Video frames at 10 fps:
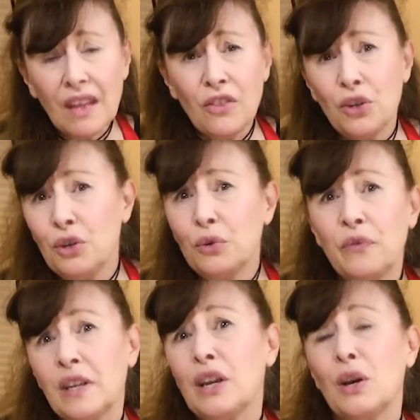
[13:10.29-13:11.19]
the new
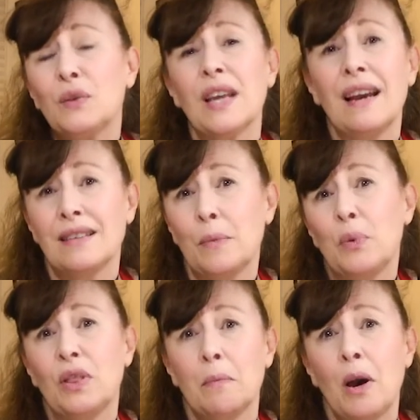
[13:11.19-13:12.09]
videos as I
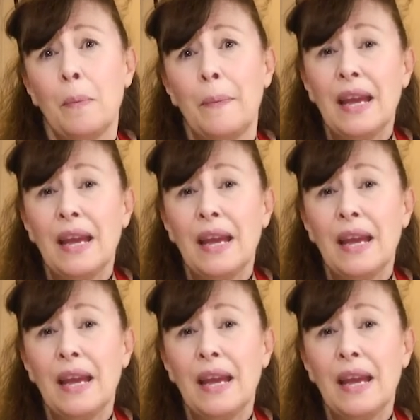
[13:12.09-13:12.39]
put them up.